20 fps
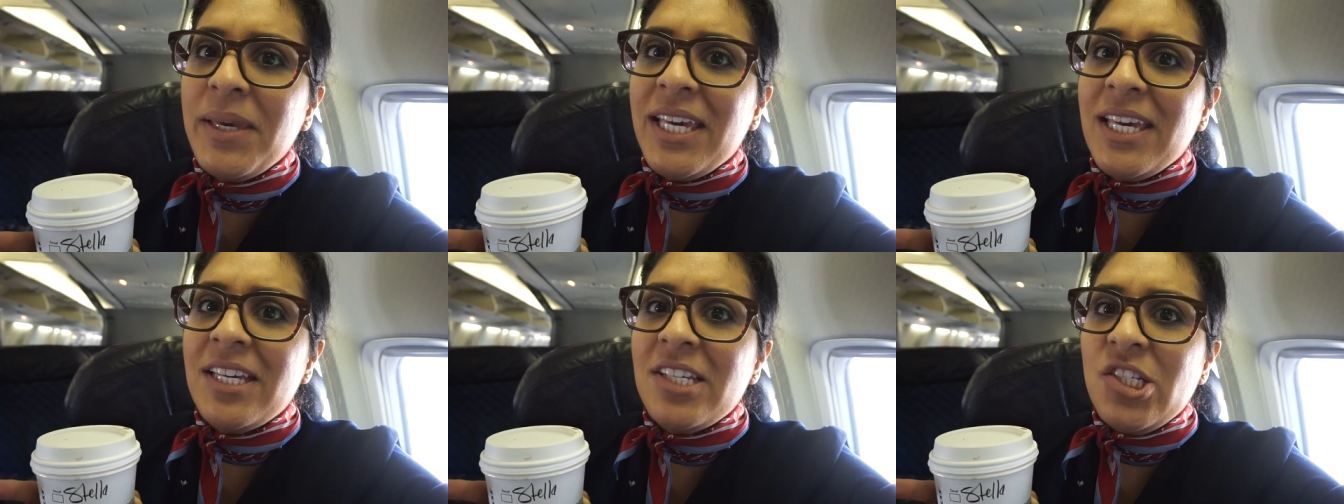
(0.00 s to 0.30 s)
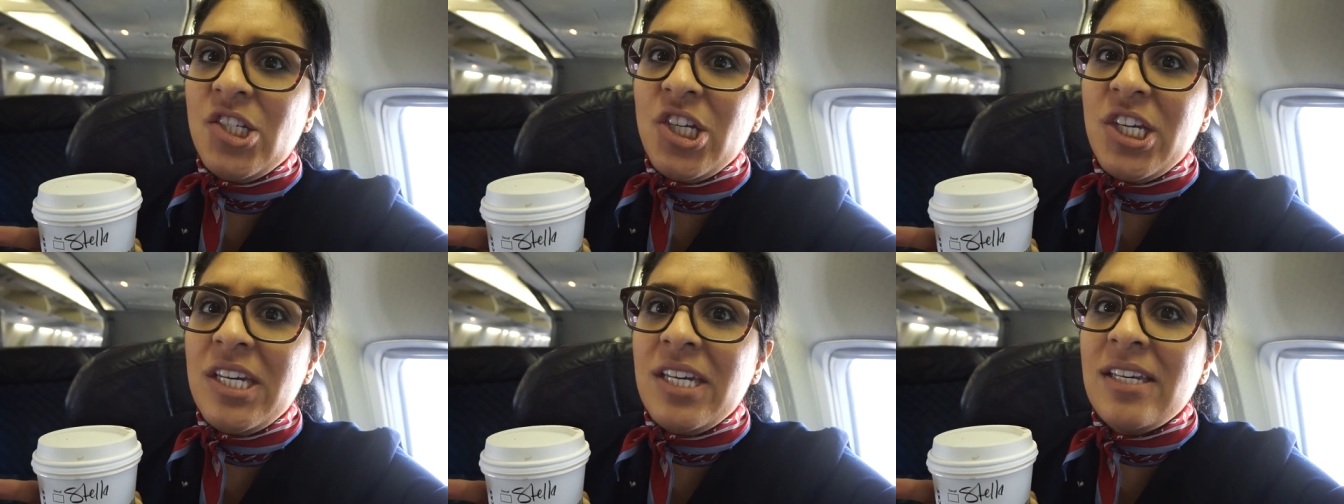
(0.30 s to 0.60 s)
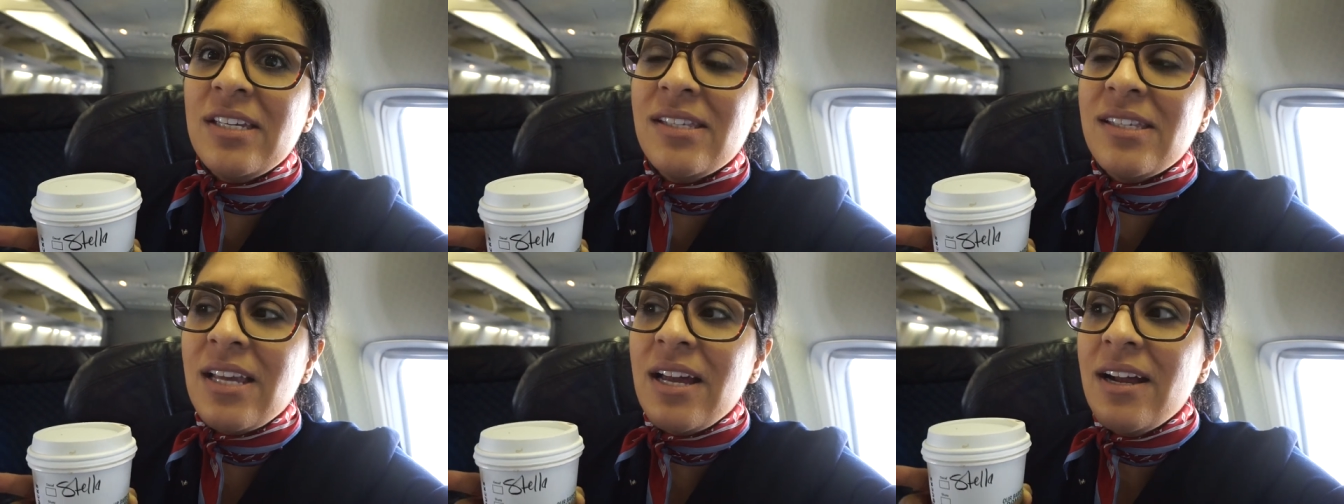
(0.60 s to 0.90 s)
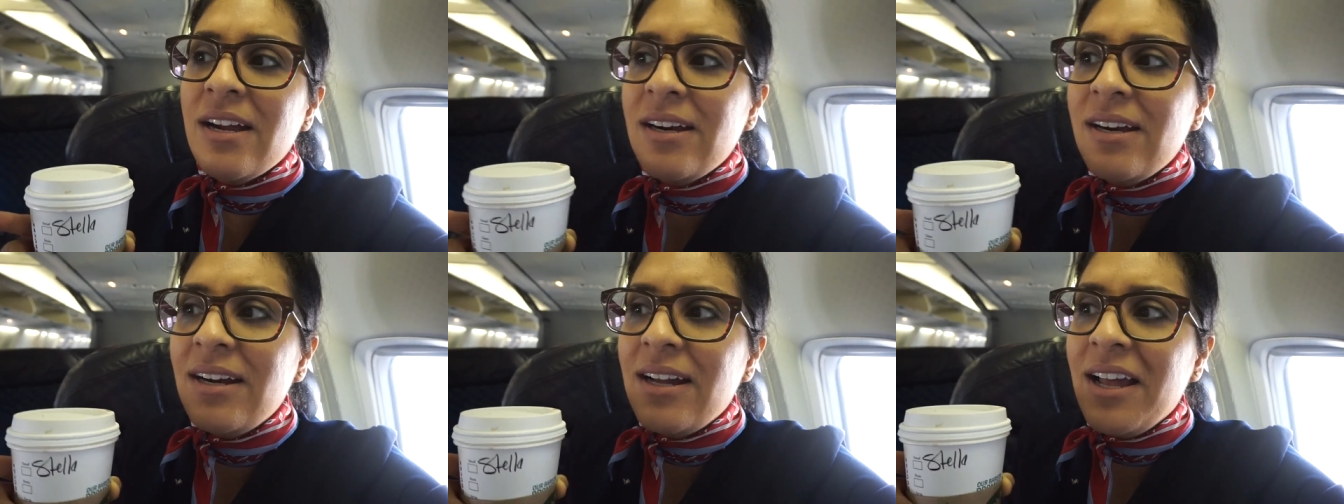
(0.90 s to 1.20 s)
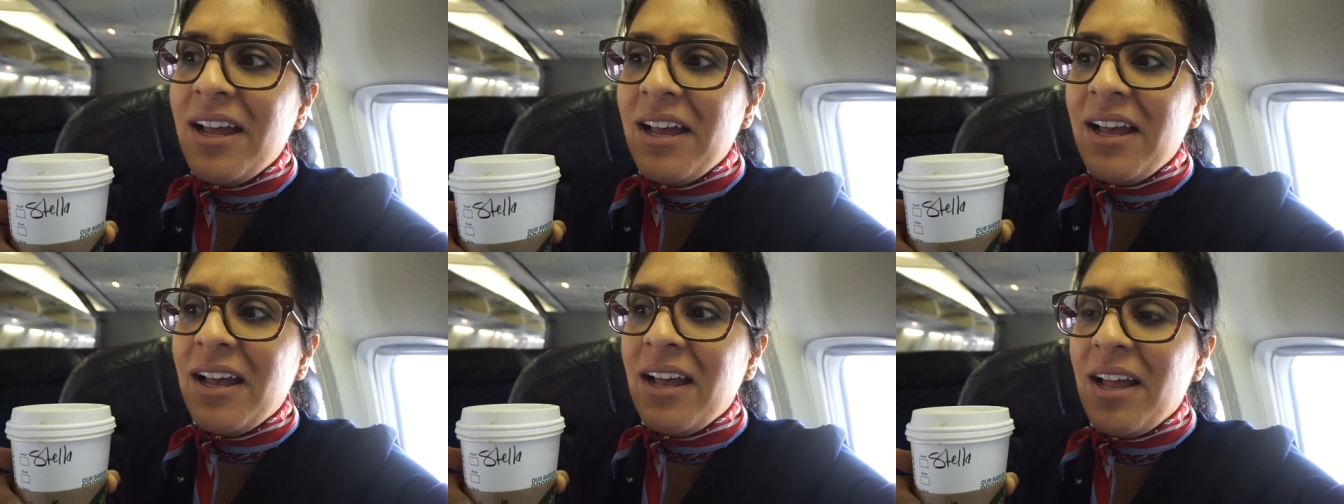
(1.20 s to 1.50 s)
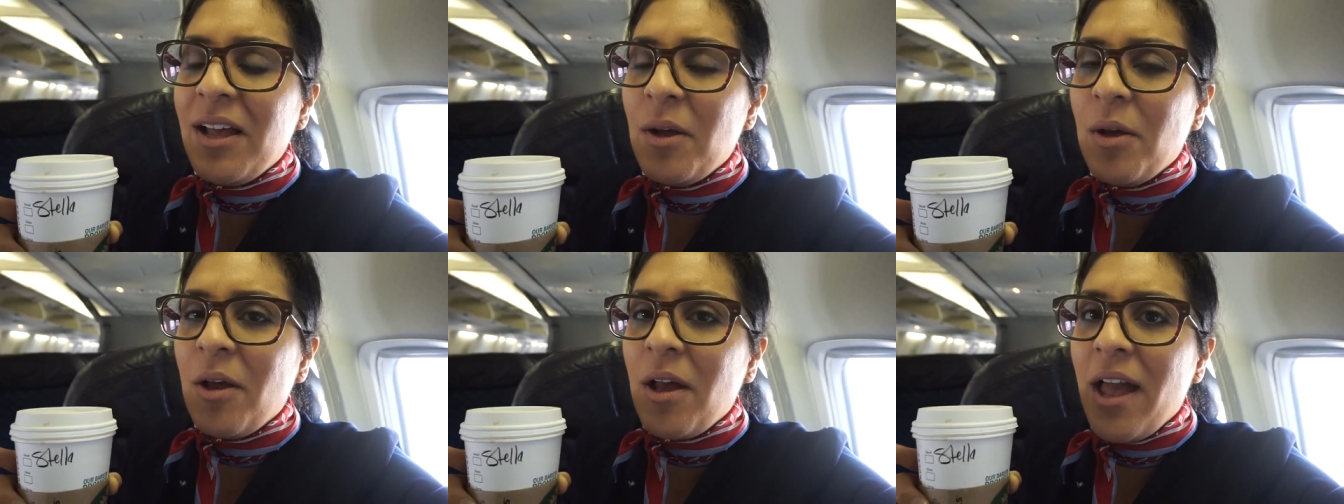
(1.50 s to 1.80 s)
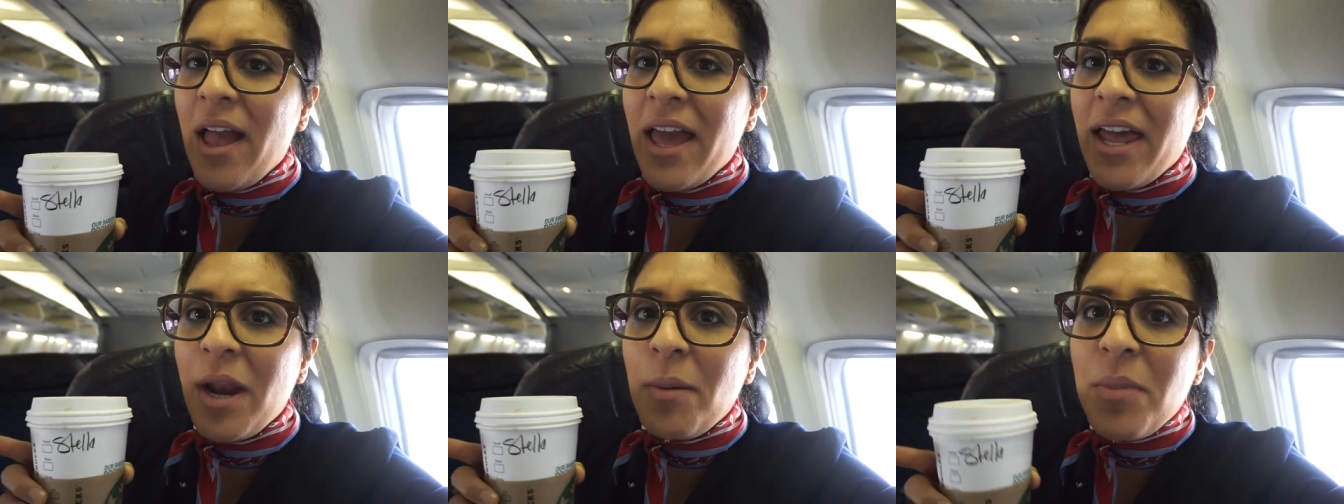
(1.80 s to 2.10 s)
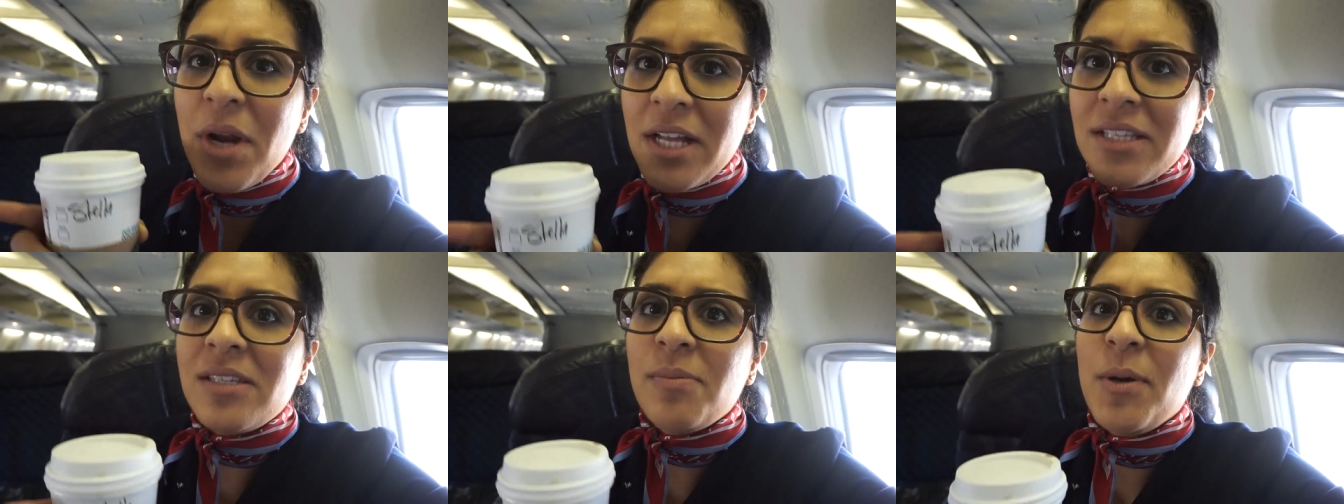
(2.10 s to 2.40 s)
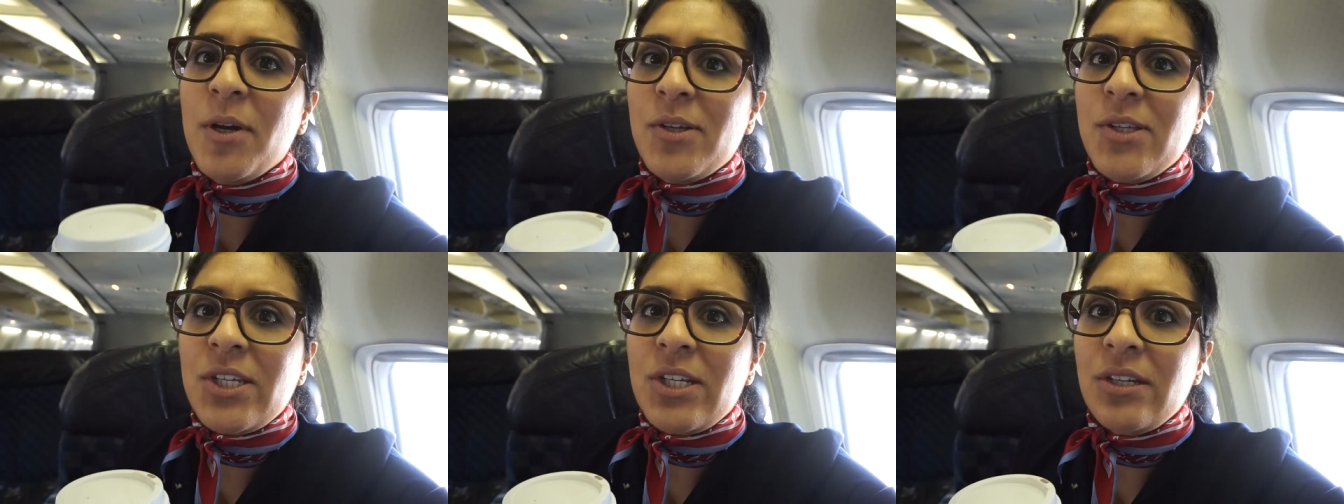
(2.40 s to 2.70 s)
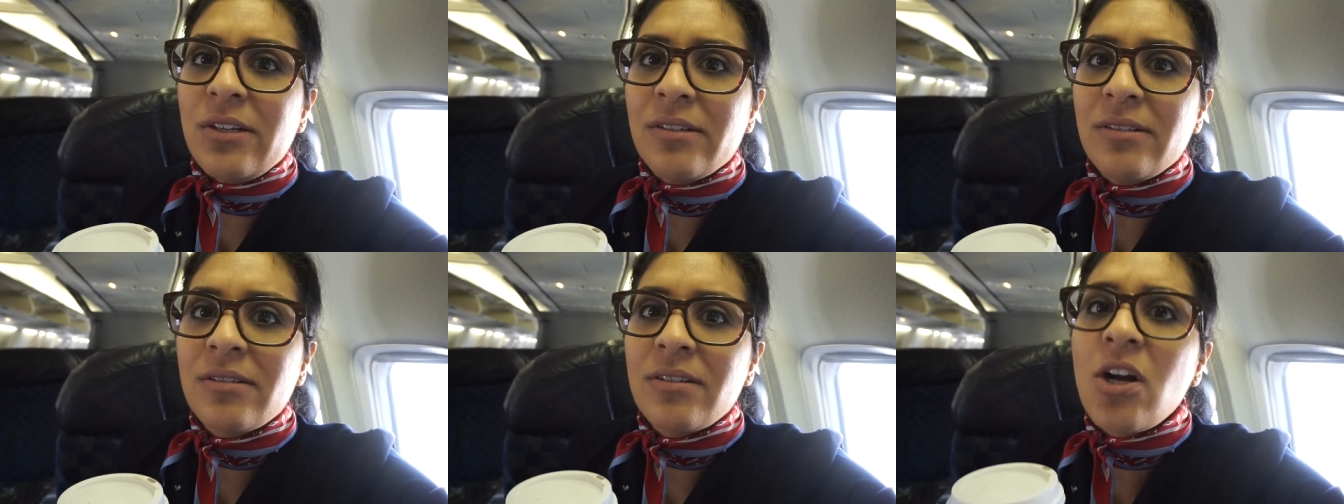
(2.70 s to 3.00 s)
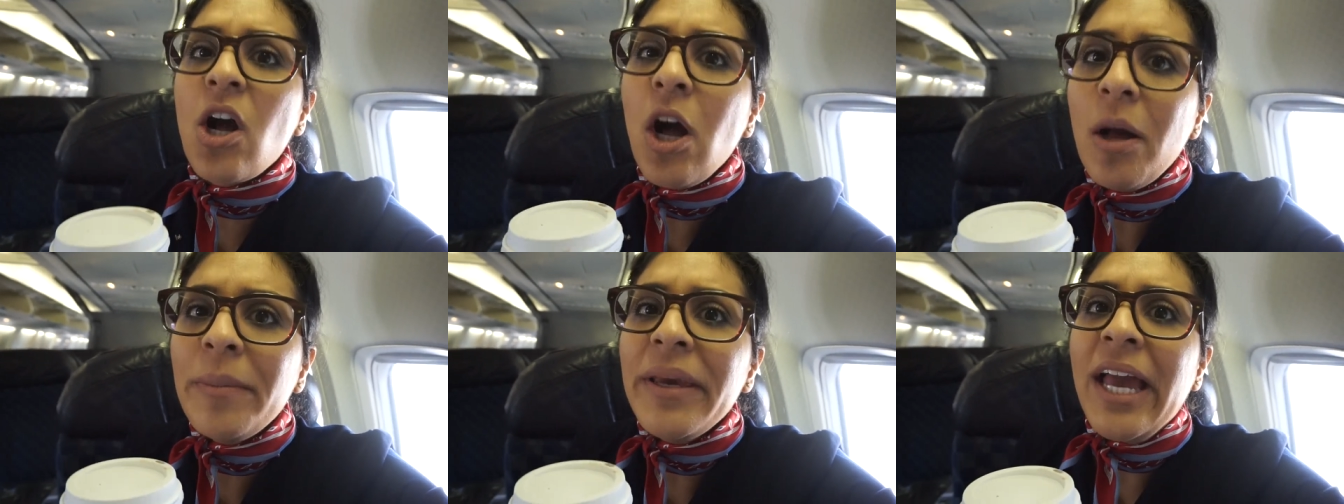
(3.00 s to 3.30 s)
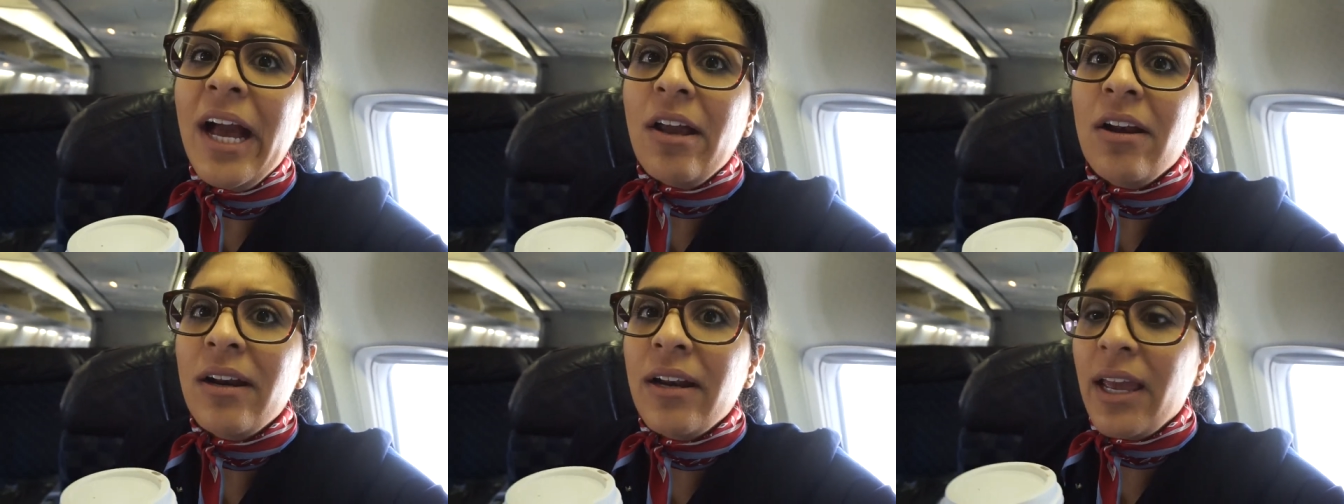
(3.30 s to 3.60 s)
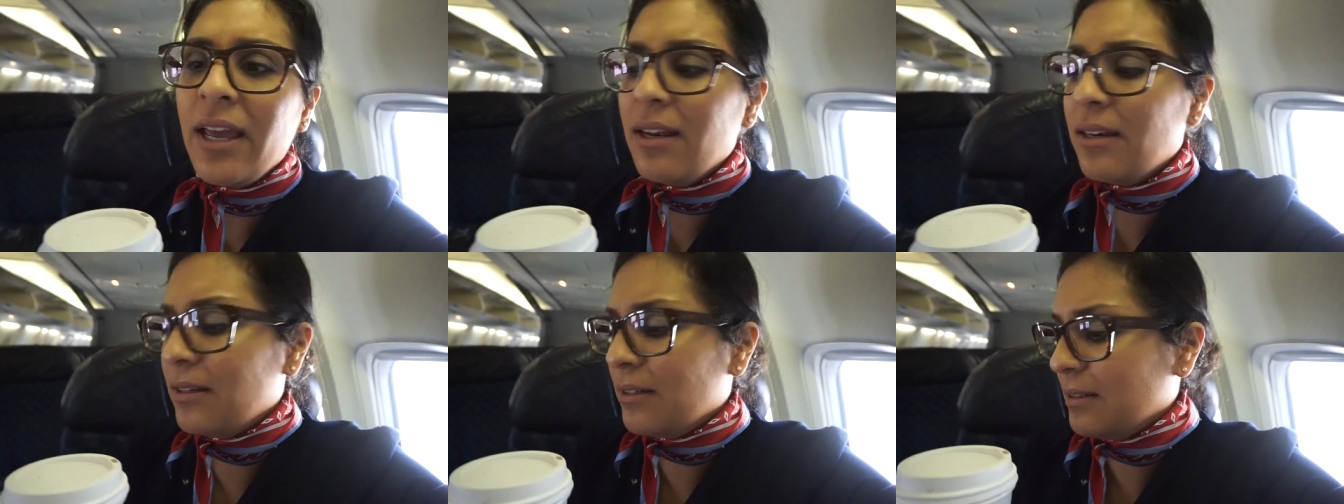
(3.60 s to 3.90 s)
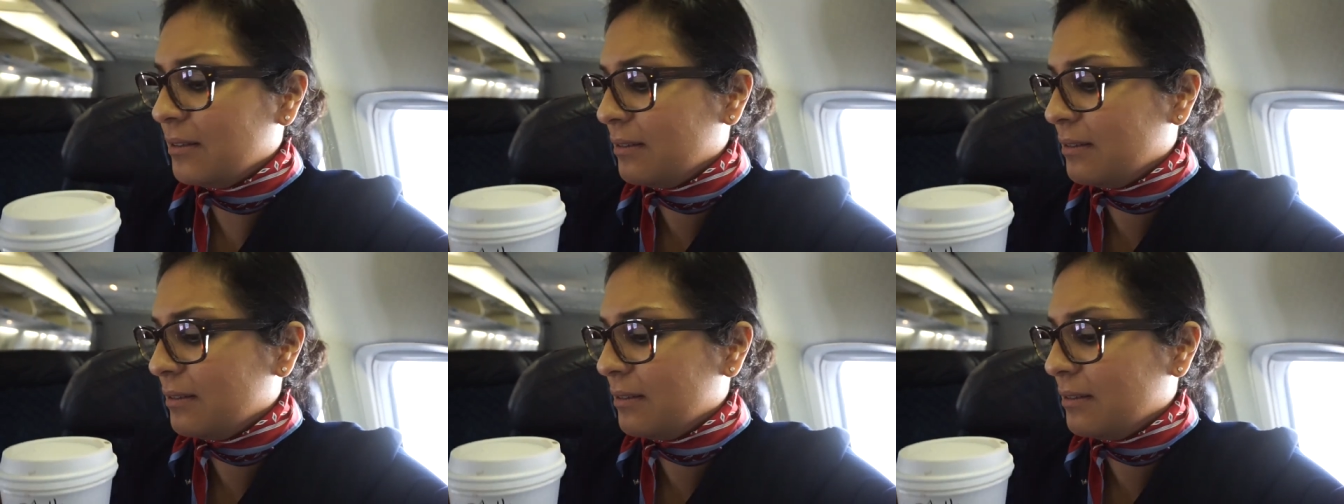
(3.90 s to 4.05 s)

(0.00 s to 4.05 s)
me eat cheese, and I'm not supposed to. Call me out on it.